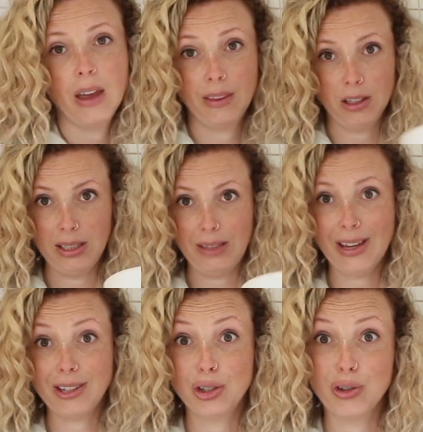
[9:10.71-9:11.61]
And then I'll leave
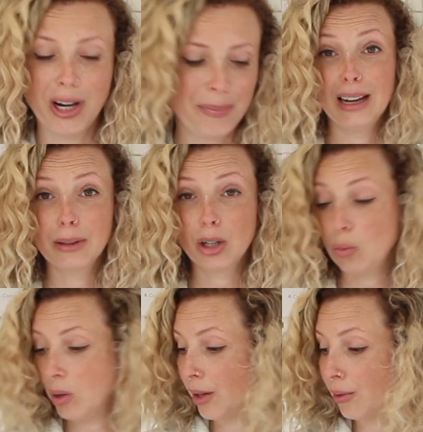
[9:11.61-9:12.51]
that to dry. I'm gonna
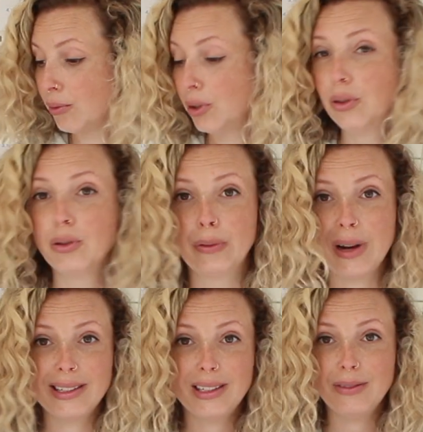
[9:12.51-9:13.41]
work through the
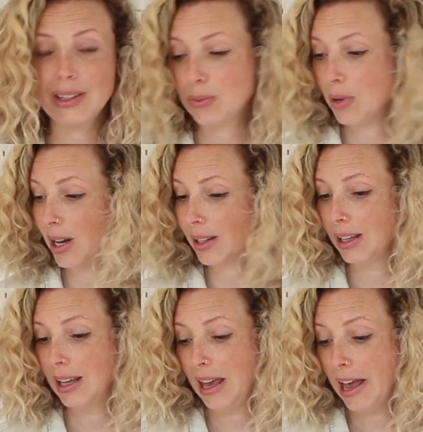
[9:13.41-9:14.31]
rest of this work
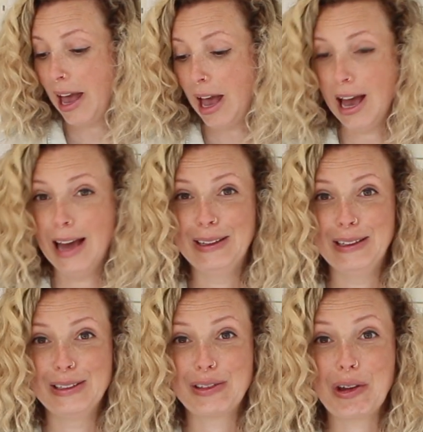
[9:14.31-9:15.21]

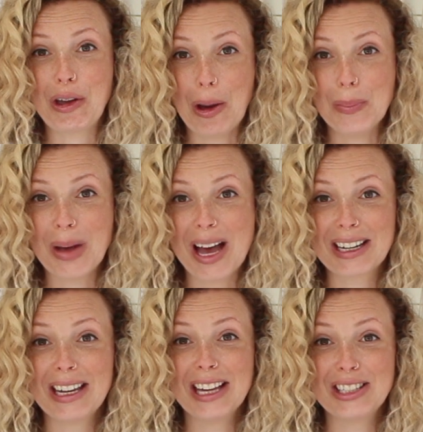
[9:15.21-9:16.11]
and come
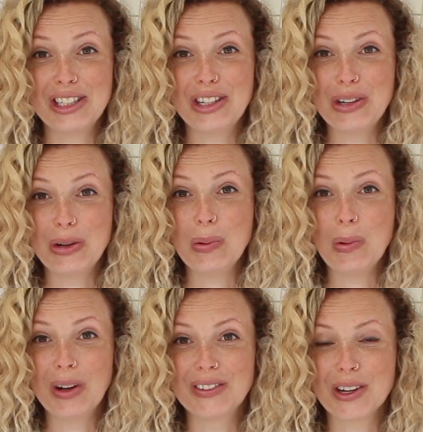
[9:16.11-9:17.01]
back to you
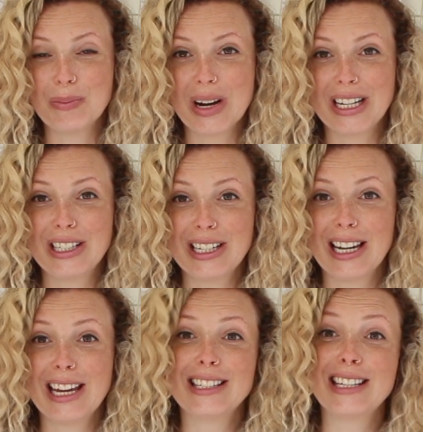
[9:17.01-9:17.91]
once I'm ready to
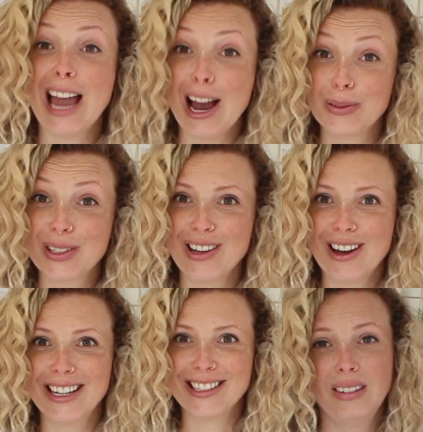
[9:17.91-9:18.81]
glaze the
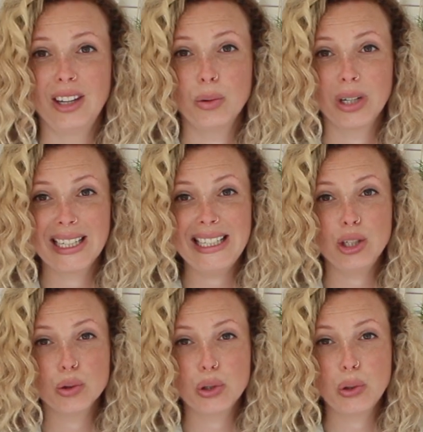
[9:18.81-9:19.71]
outside. Now you want to
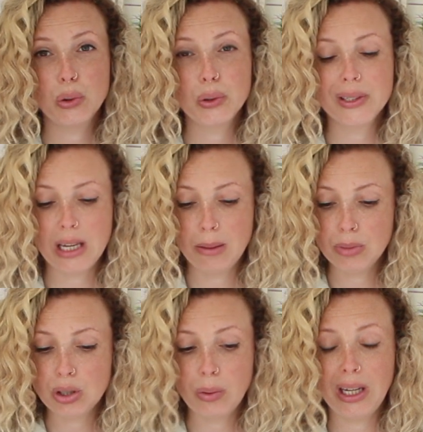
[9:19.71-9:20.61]
clean your tools in
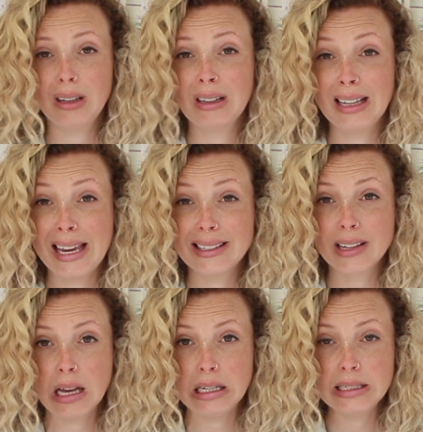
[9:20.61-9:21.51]
between glaze
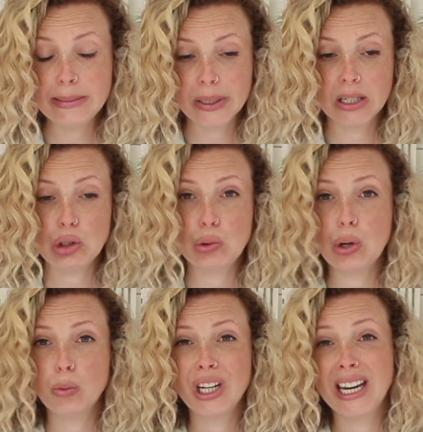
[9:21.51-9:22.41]
colors because you
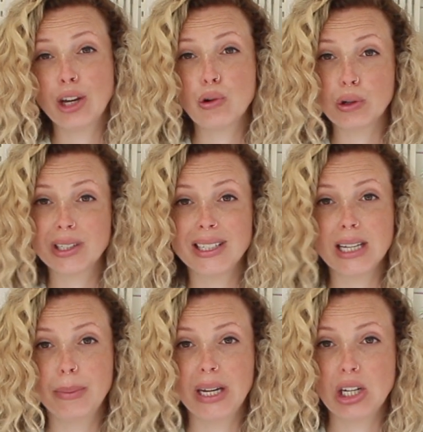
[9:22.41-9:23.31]
don't want any
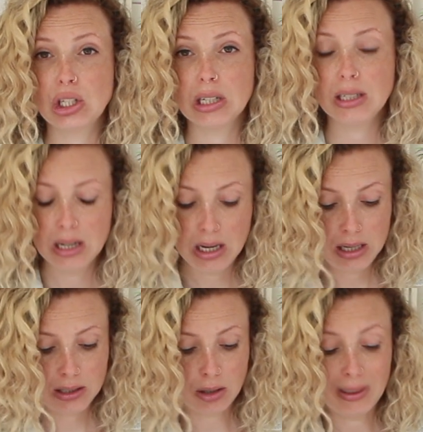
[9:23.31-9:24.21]
cross-contamination.
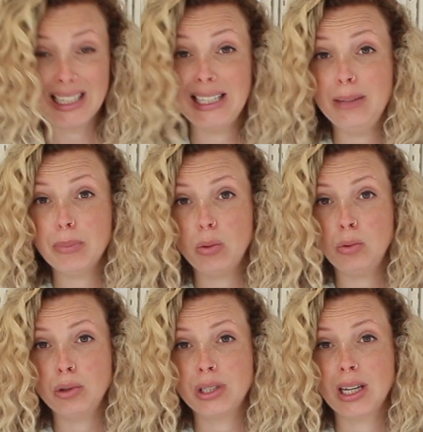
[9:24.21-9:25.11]
So I'm going to clean my
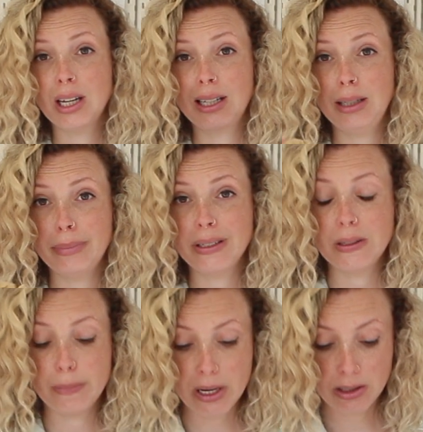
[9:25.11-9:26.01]
water, clean my
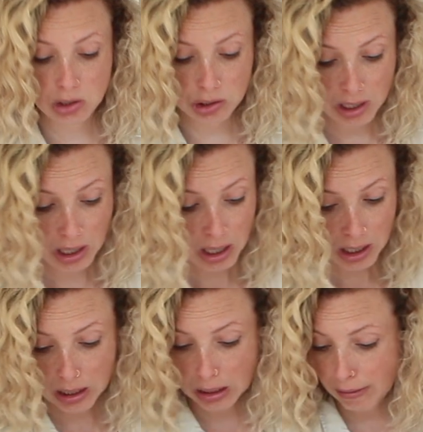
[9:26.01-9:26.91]
sponge,
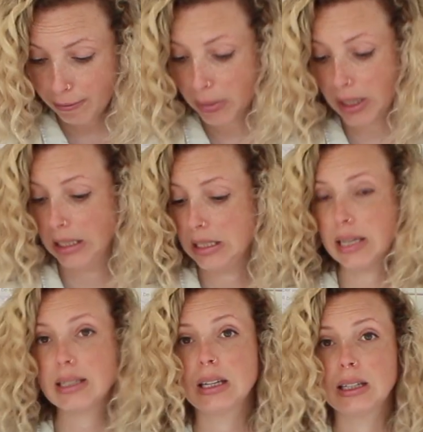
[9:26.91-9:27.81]
give my
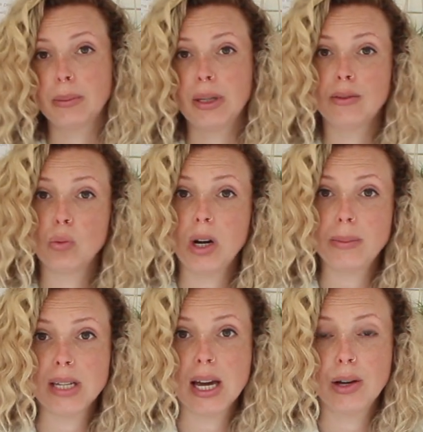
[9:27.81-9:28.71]
desk a little bit of a
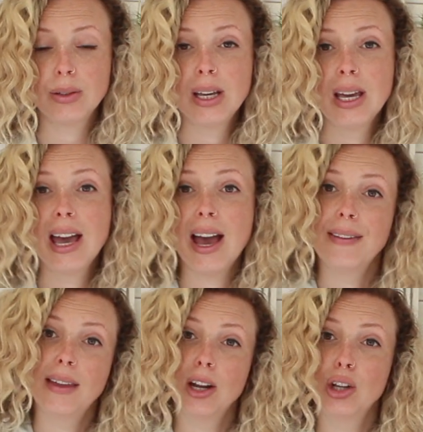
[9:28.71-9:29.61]
wipe down,
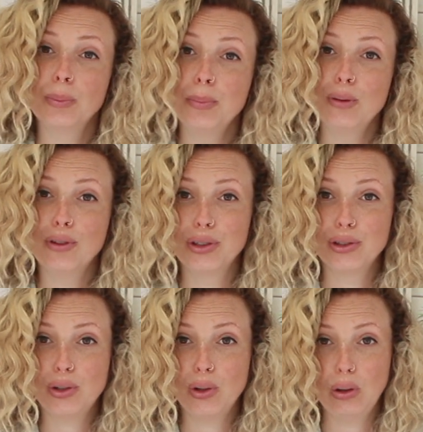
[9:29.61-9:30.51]
and then I'll move on
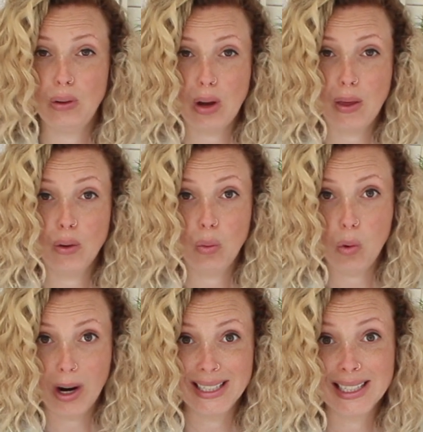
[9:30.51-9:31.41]
to the
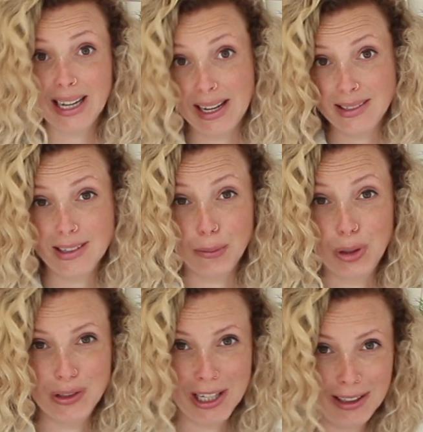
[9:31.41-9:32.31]
white glaze that I'm
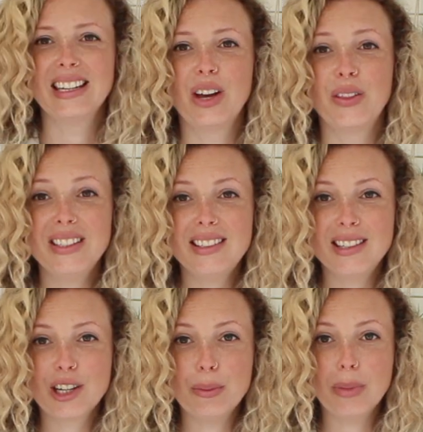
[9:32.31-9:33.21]
using. Now this
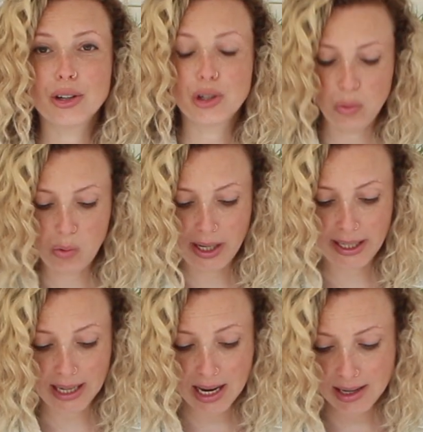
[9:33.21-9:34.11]
is a commercial white
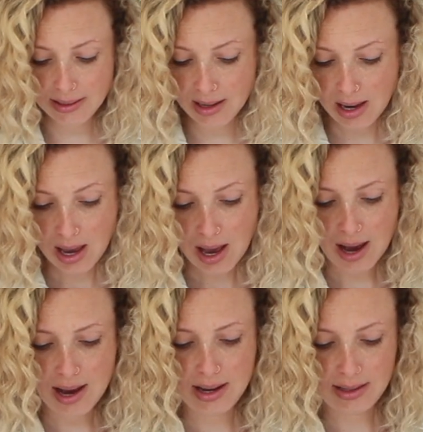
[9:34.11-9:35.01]
glaze,
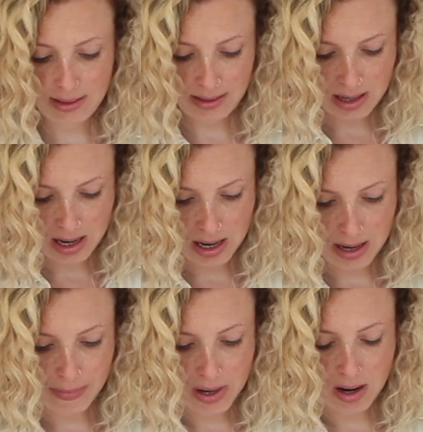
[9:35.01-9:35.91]
and
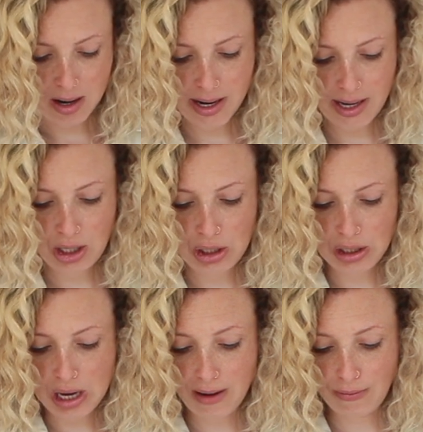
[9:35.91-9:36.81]
I
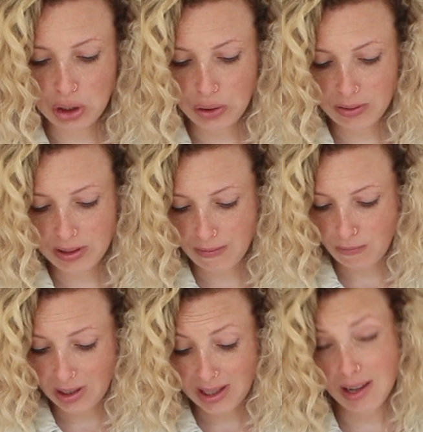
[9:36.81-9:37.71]
have used it
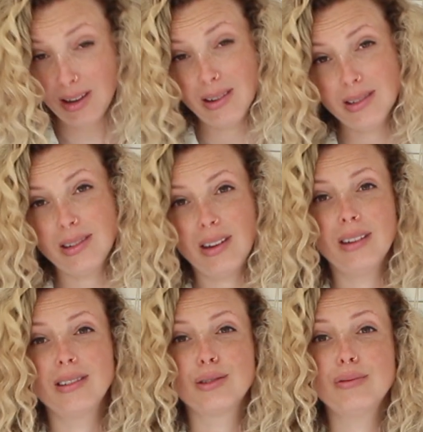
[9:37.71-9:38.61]
for years.
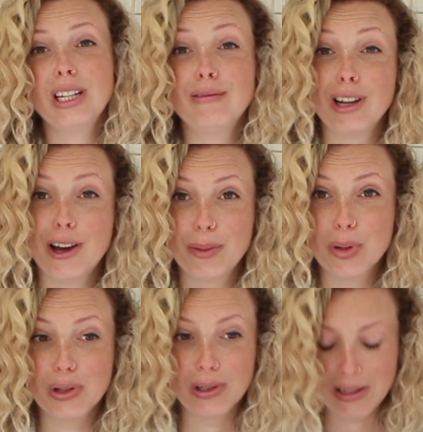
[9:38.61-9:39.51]
It's really
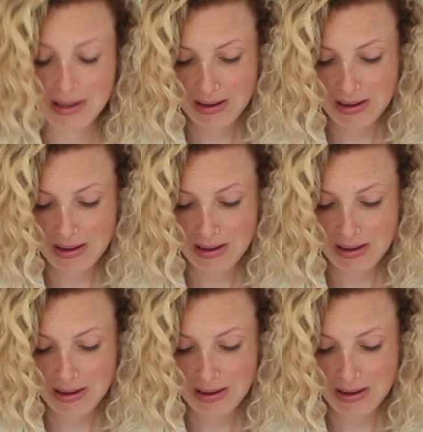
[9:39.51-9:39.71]
reliable.